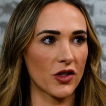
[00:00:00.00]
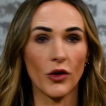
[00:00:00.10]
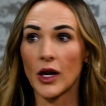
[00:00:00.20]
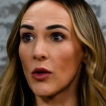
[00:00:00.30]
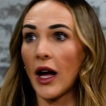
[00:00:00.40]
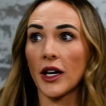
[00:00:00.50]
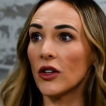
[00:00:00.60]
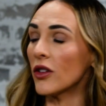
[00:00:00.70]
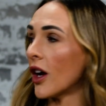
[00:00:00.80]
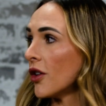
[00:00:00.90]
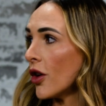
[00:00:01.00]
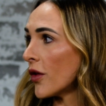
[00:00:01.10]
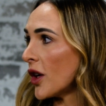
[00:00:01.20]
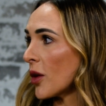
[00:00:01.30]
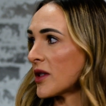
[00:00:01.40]
Okay, well, how do you not know
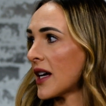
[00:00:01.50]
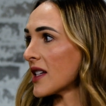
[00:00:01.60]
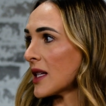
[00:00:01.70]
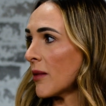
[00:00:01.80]
that your potassium,